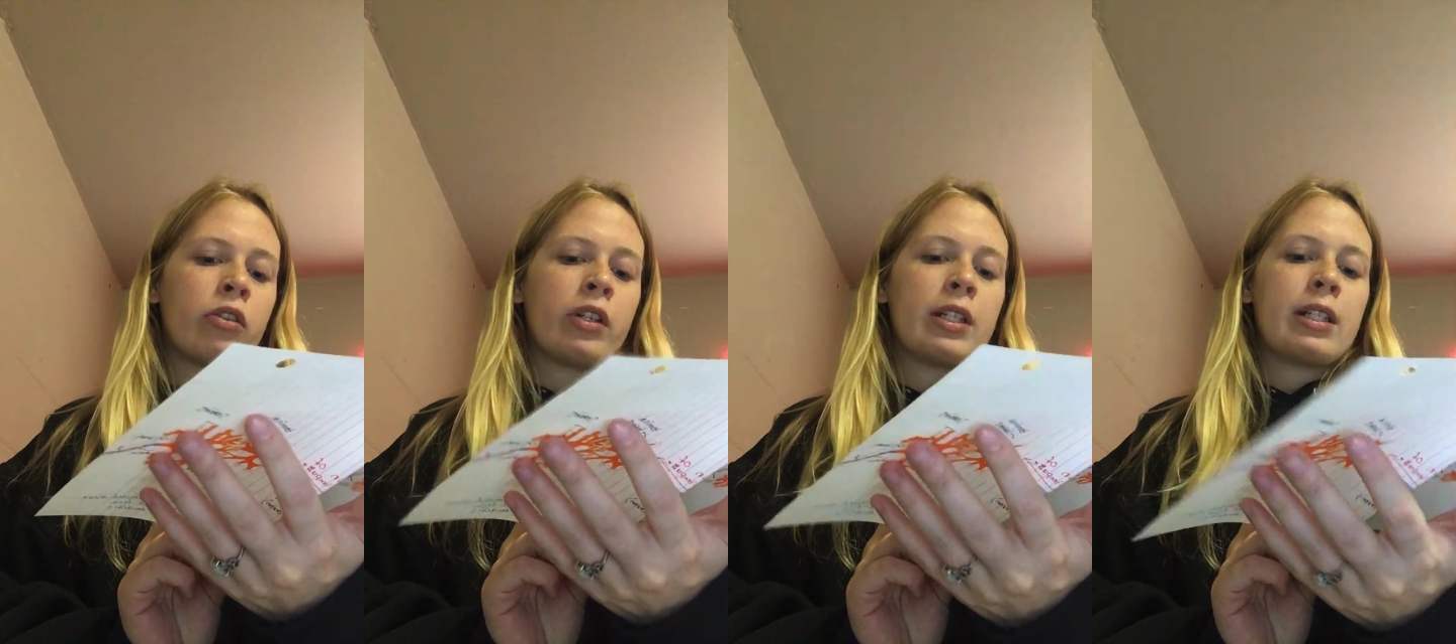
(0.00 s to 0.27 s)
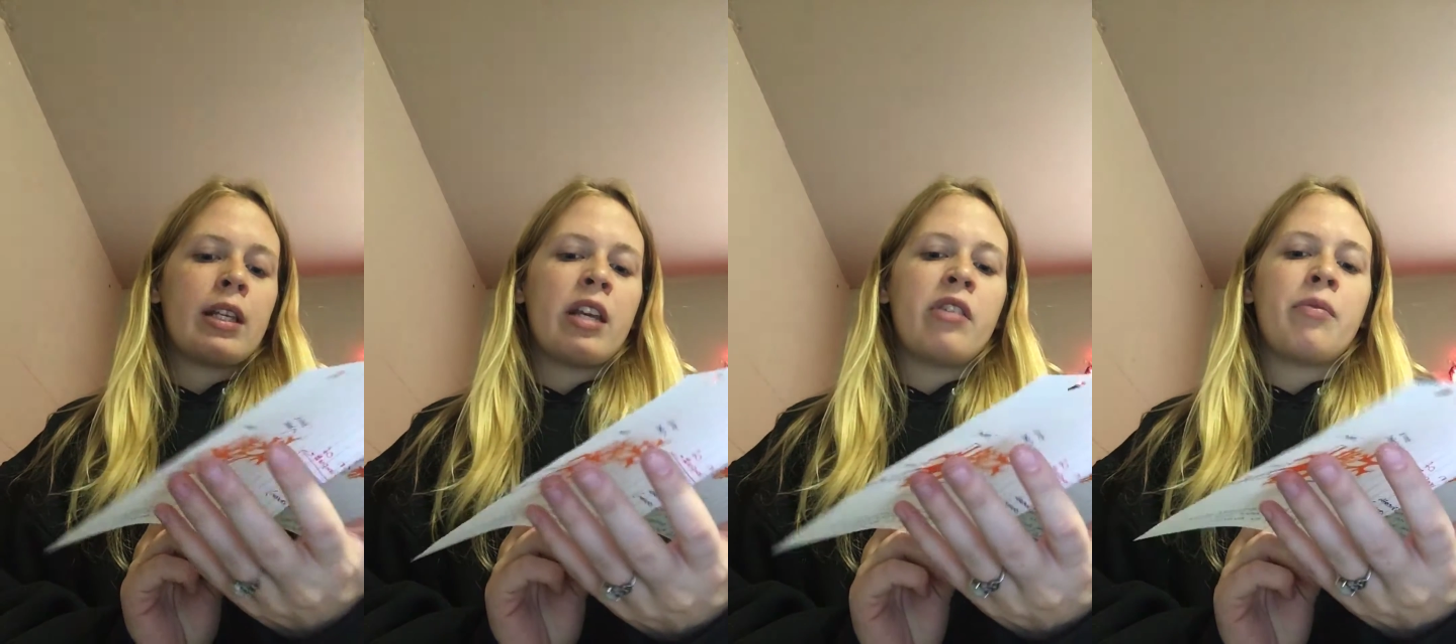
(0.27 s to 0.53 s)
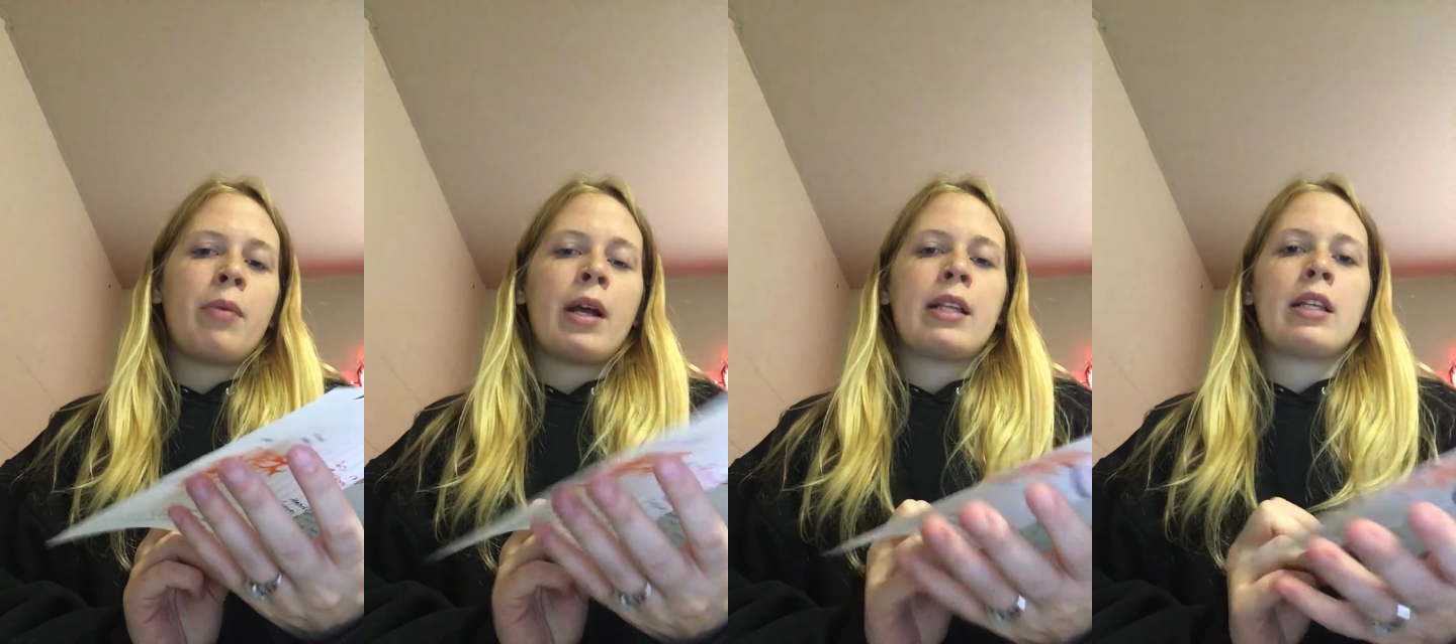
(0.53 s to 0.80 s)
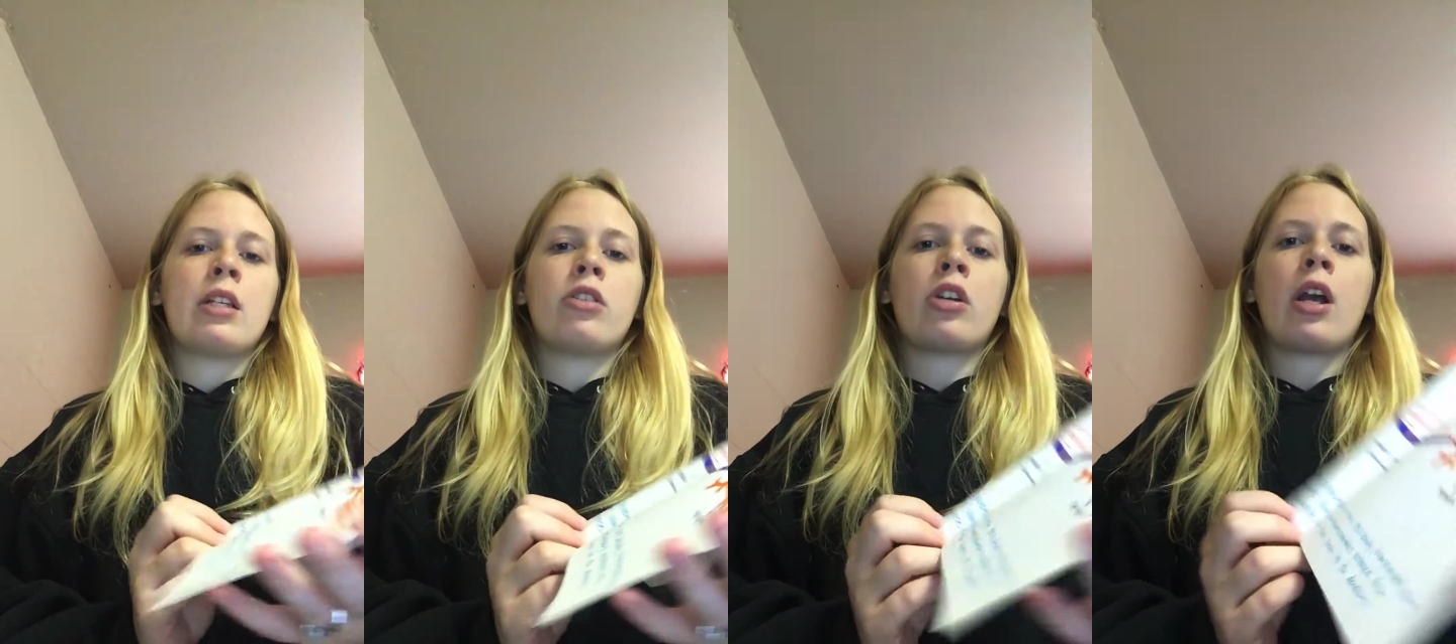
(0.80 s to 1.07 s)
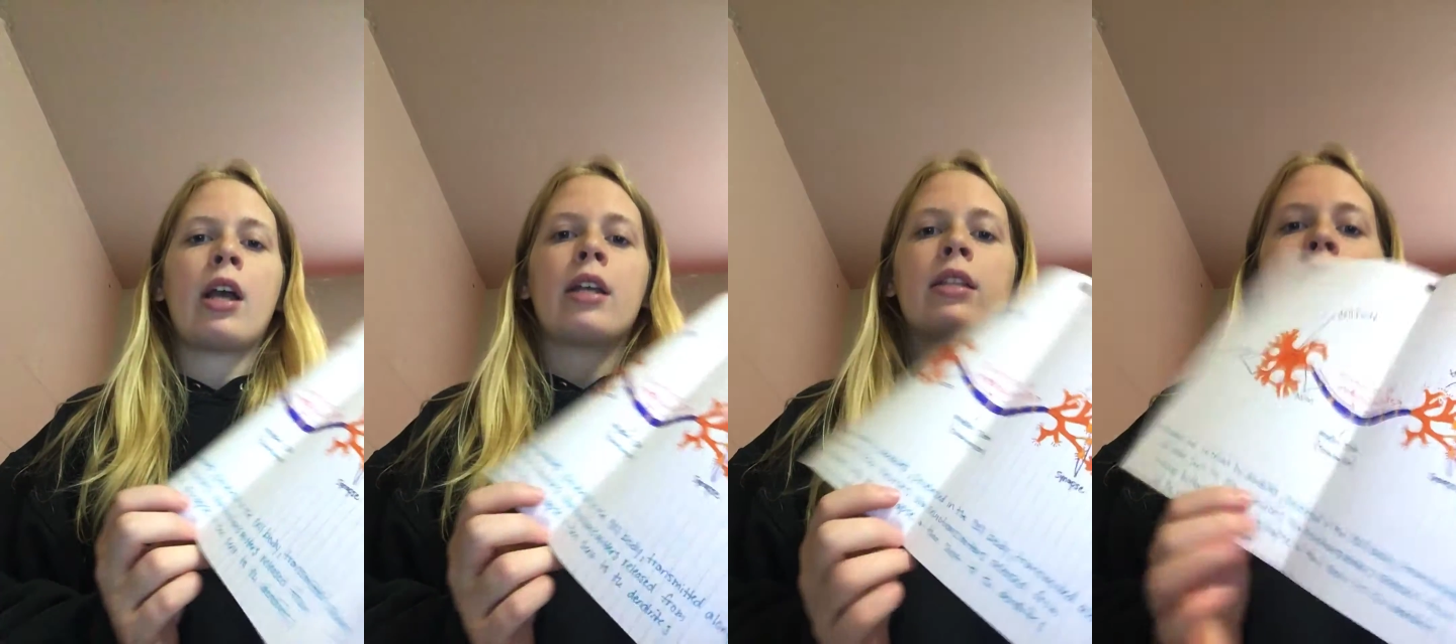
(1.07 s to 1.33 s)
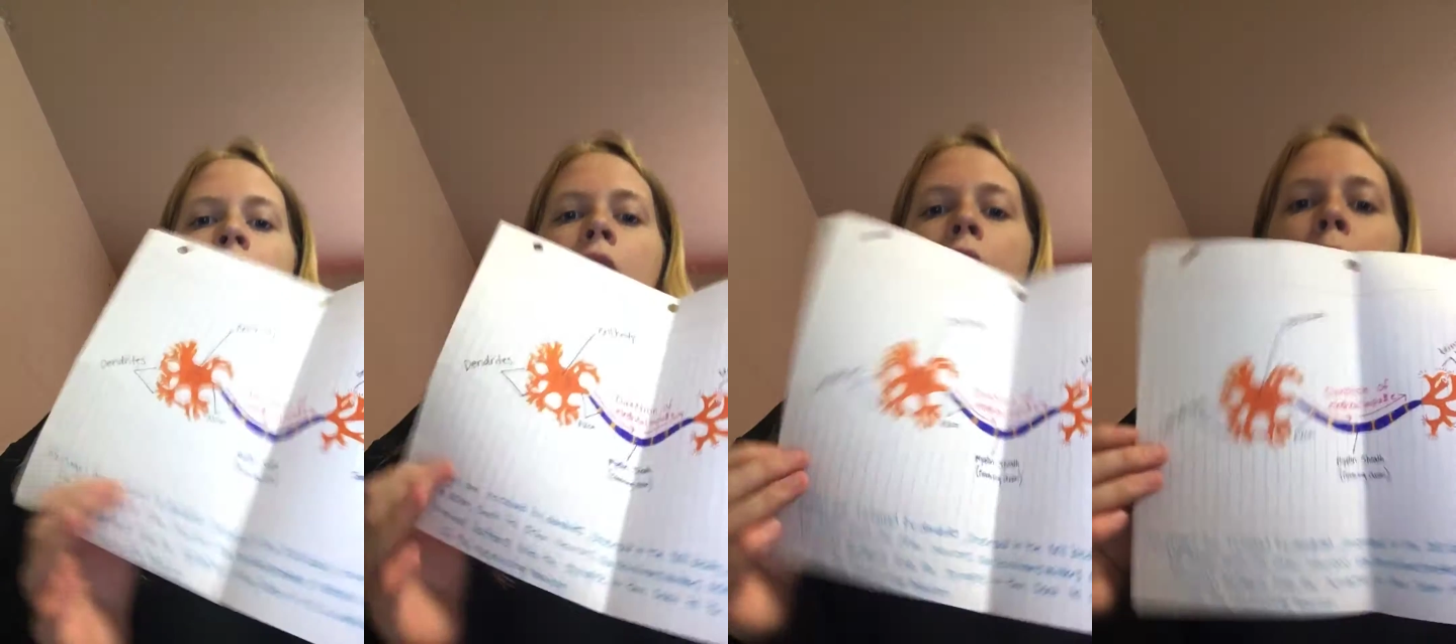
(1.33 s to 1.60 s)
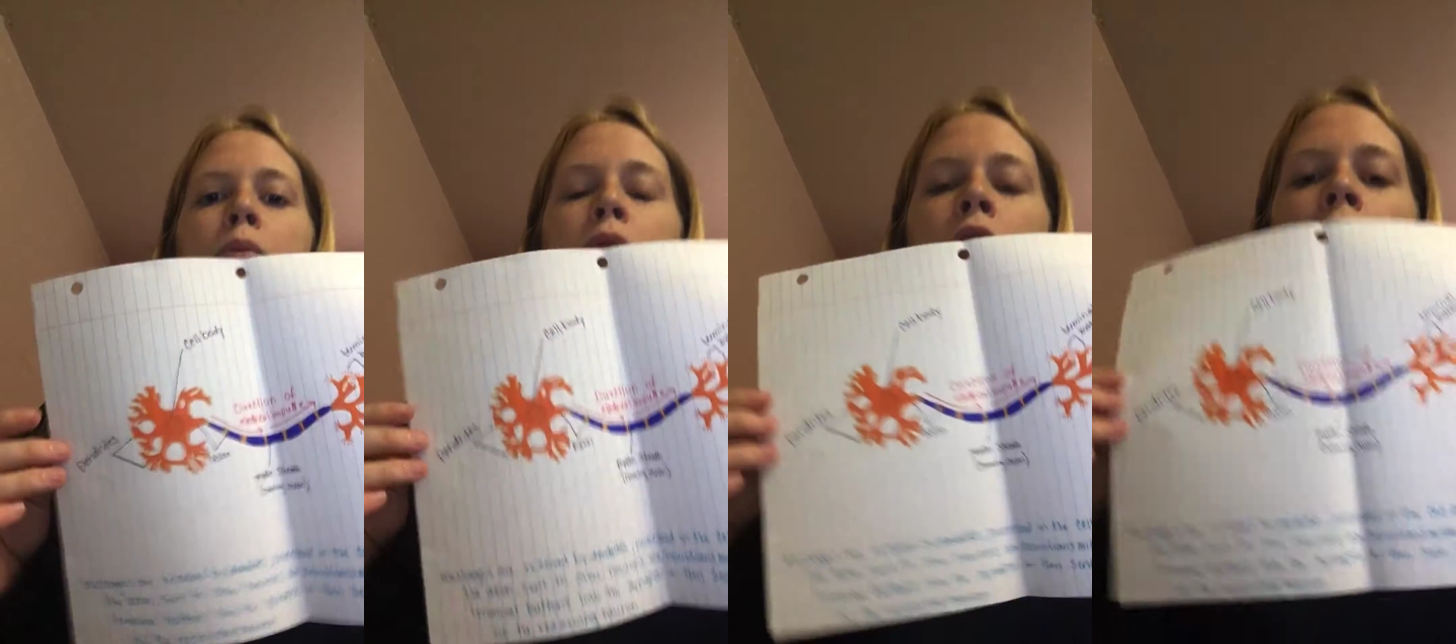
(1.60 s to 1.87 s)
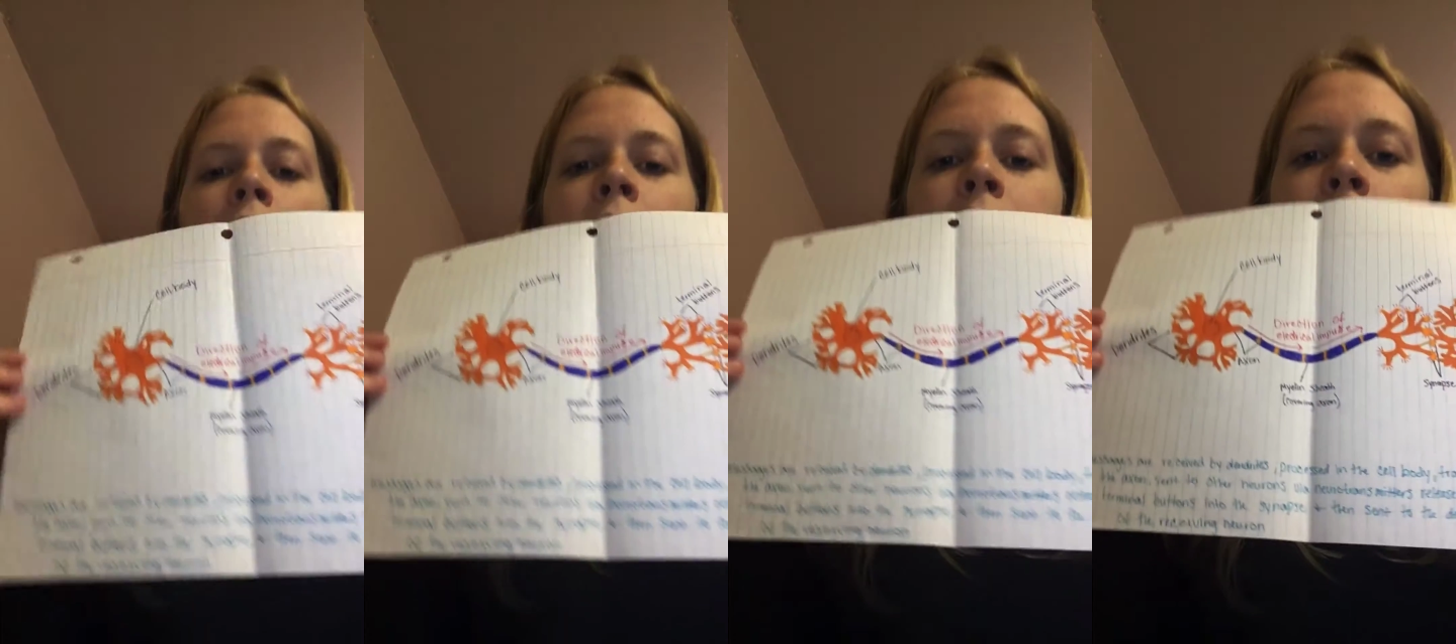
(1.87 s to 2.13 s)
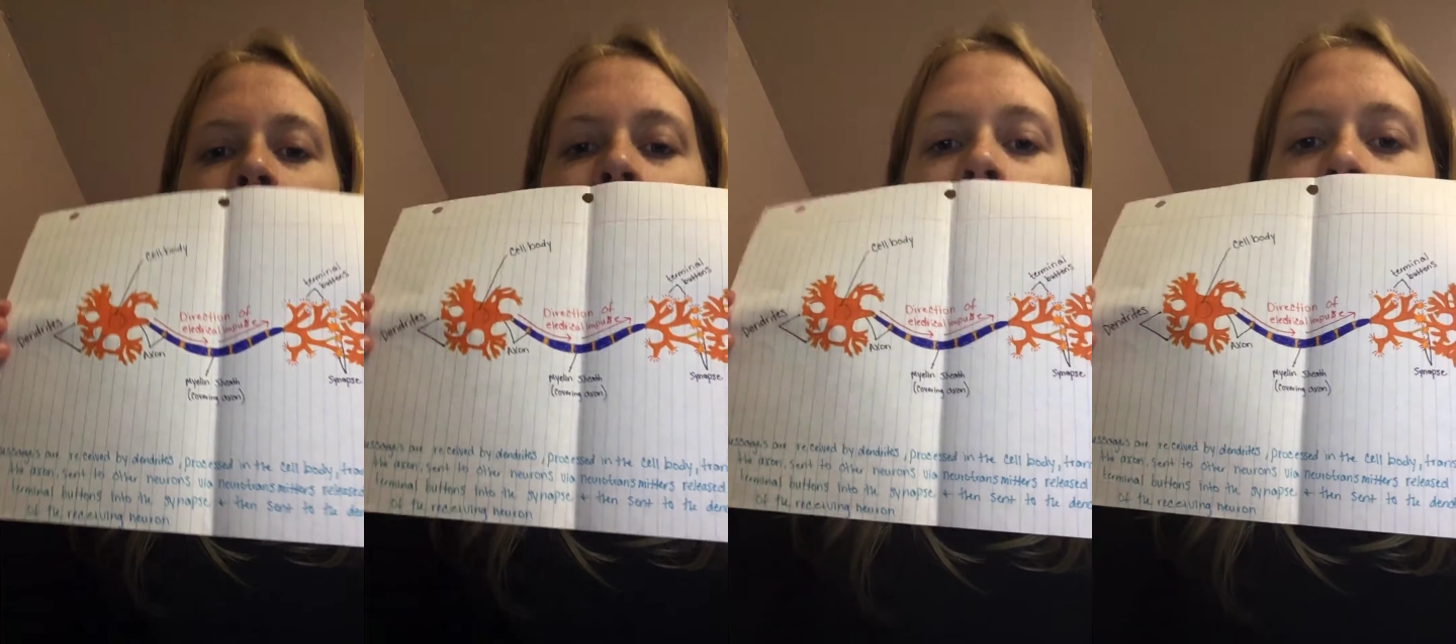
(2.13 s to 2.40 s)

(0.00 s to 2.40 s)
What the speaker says: are received by dendrites, processed